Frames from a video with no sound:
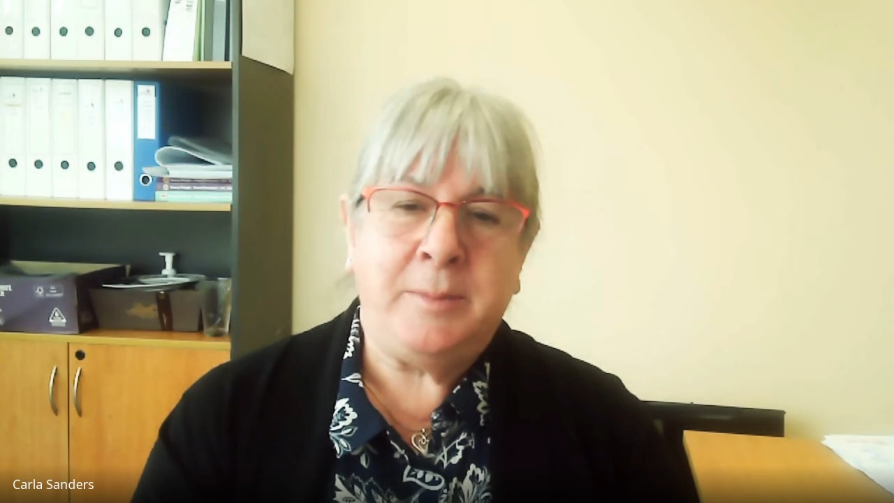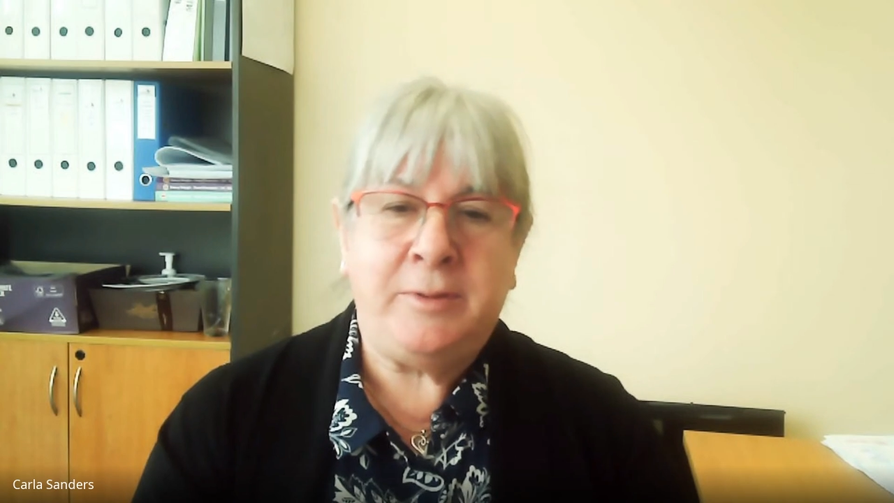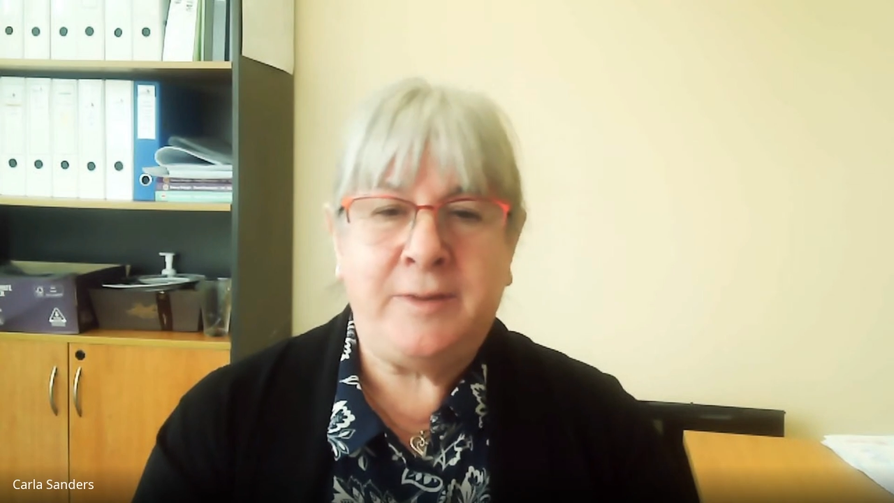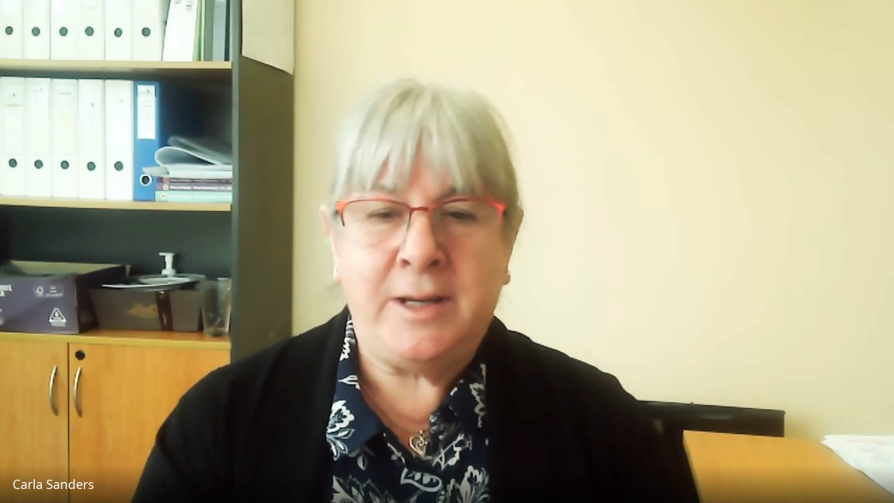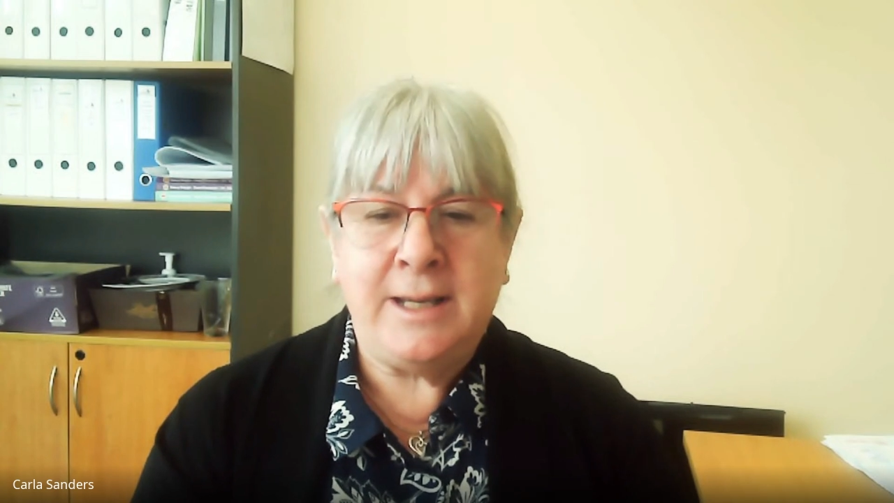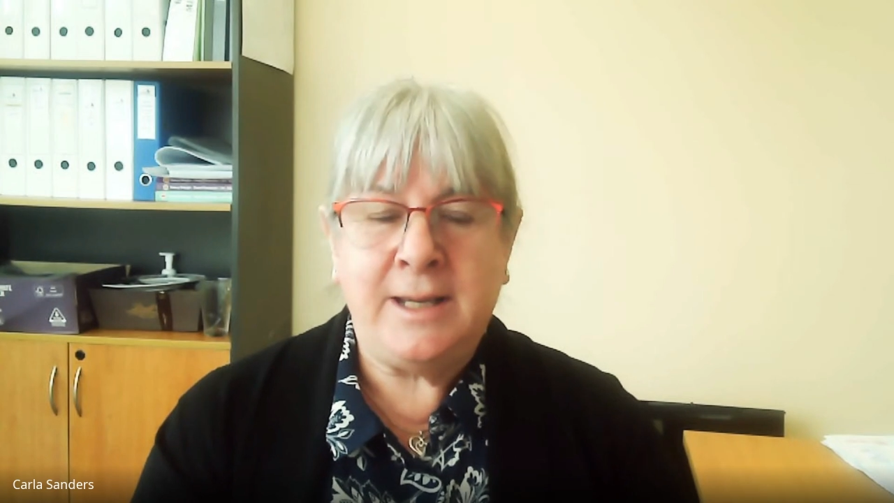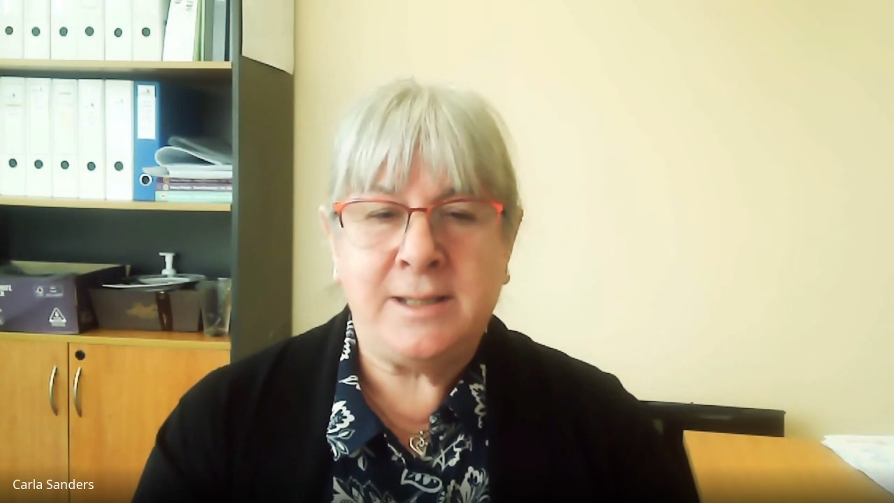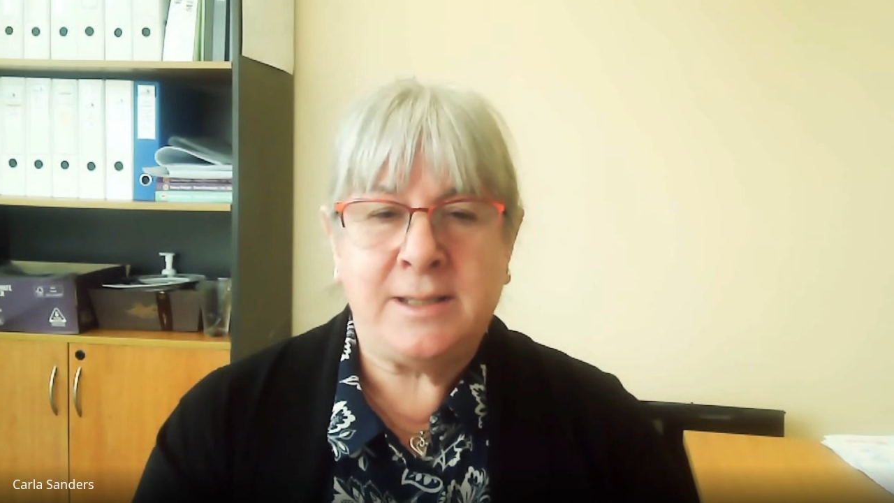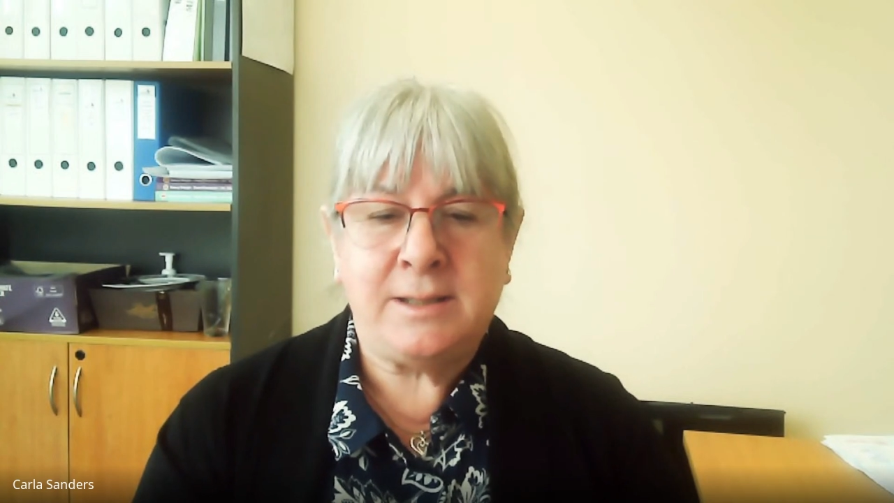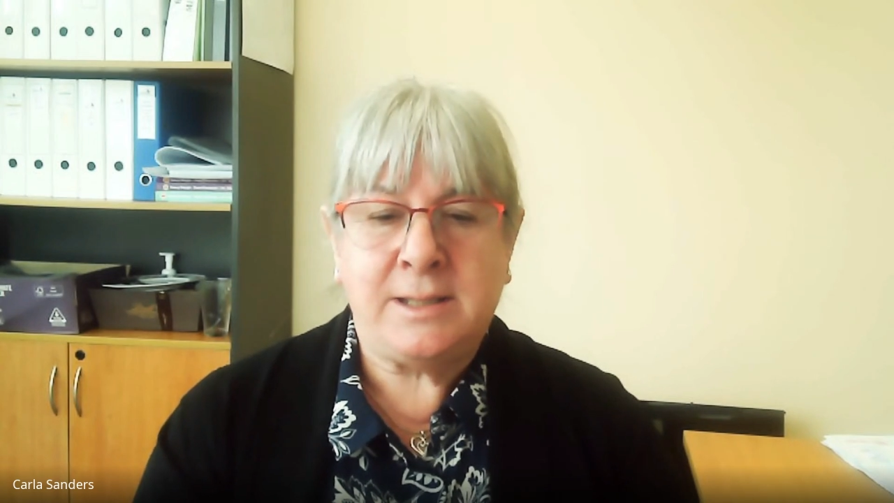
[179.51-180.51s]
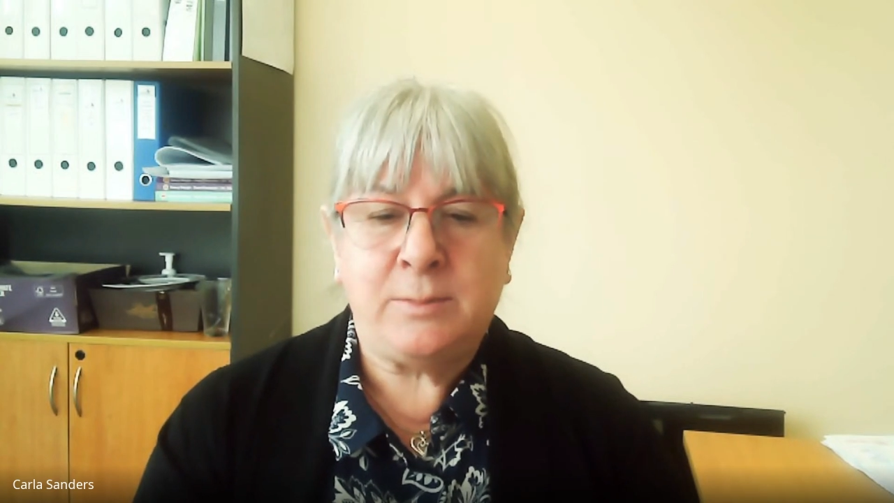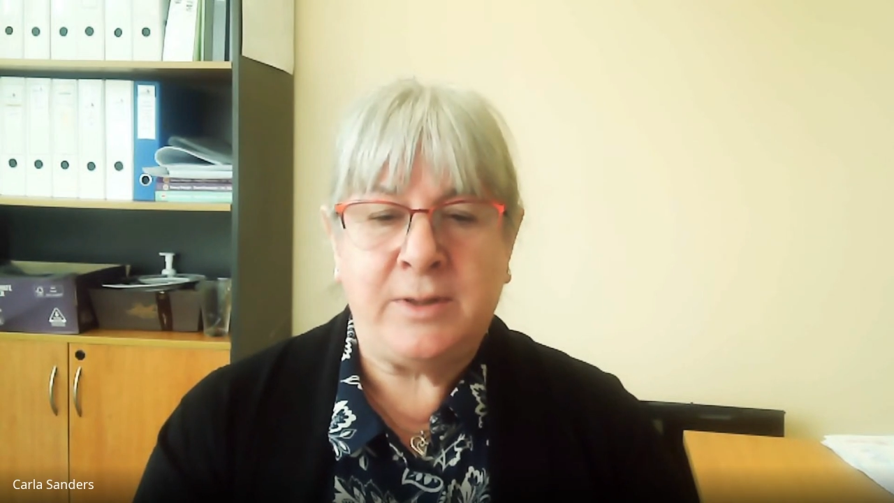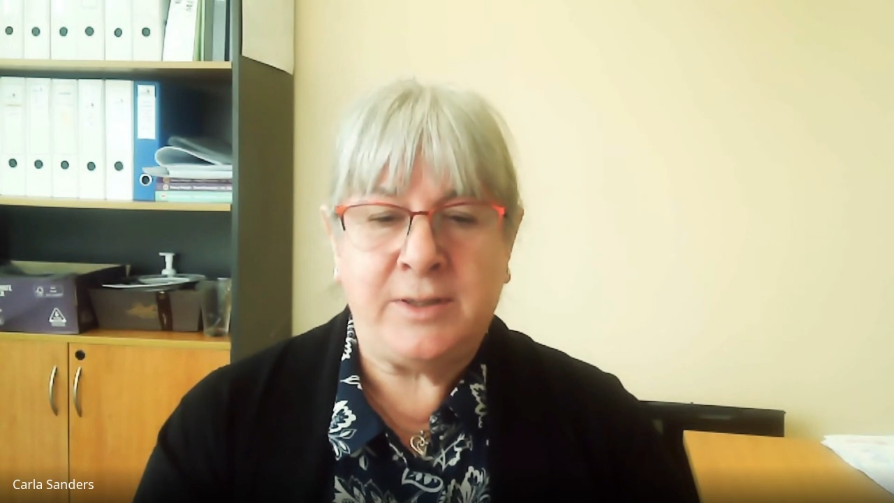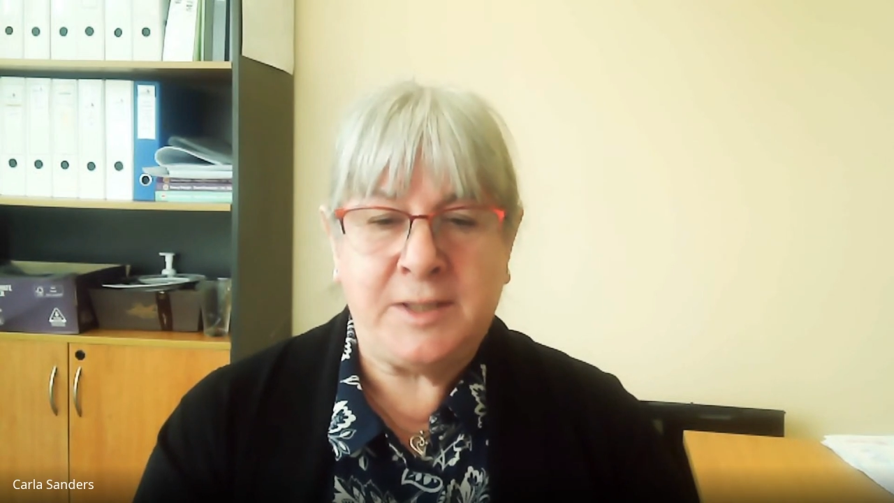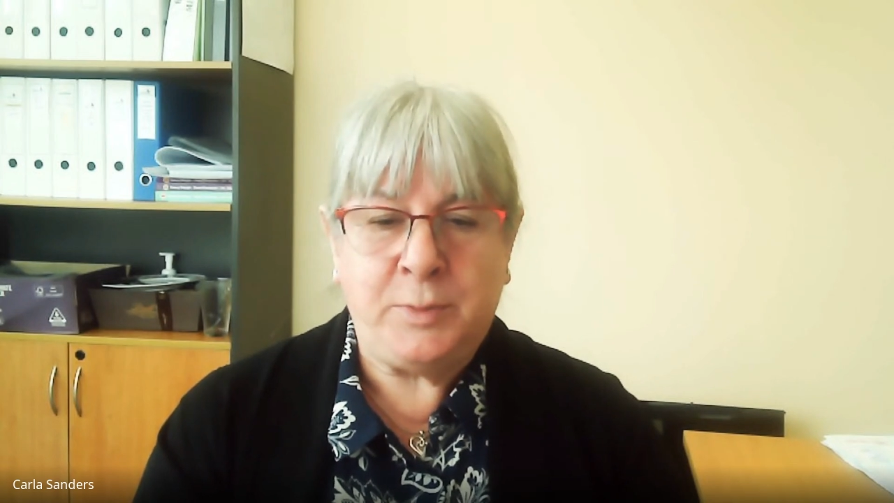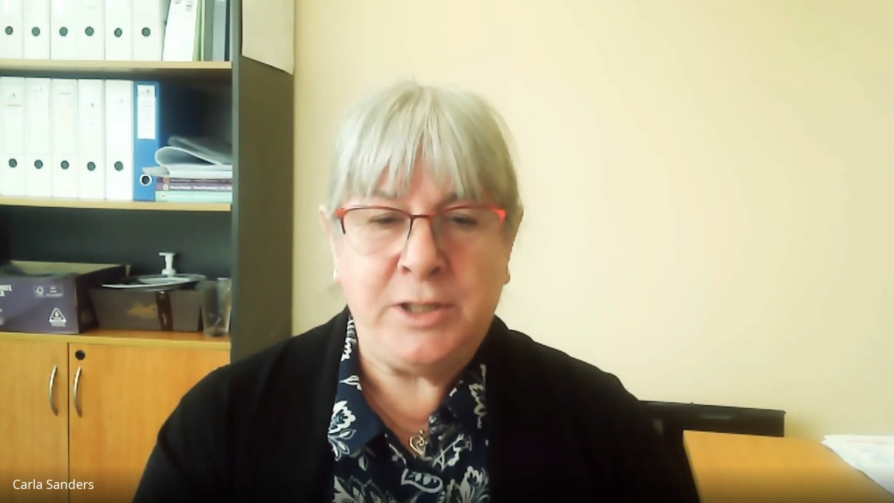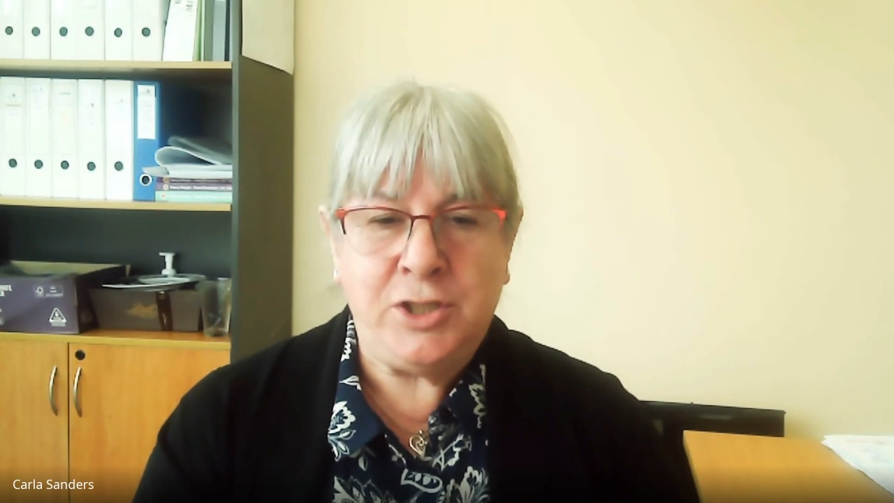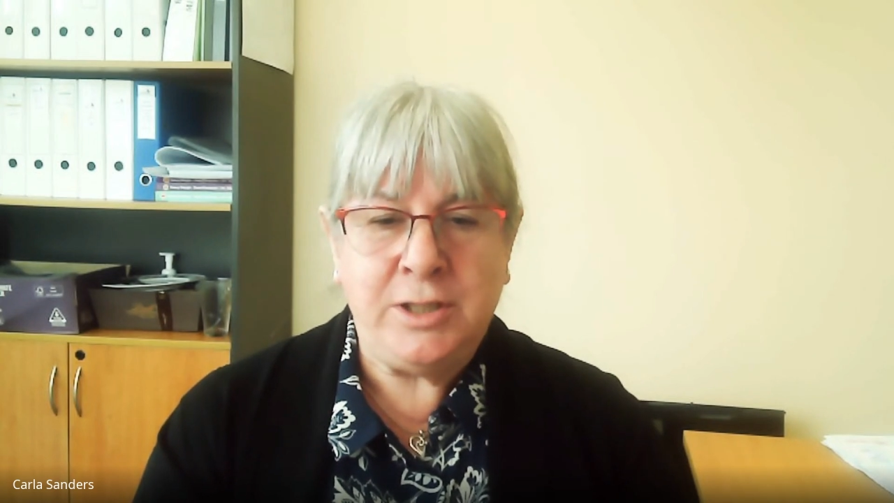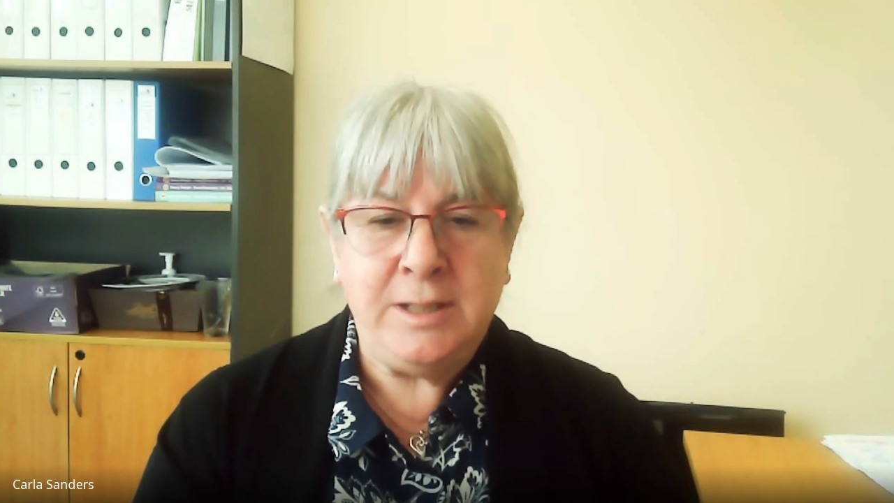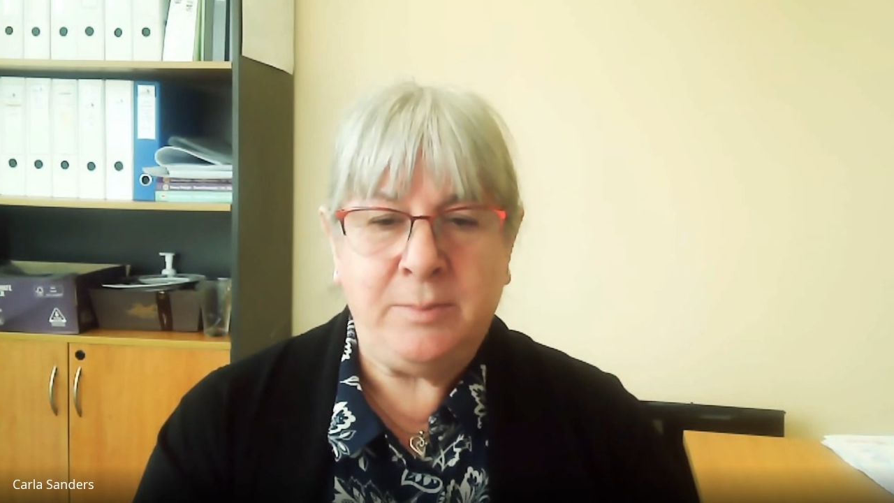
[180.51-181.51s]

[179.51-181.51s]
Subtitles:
providing us with a spreadsheet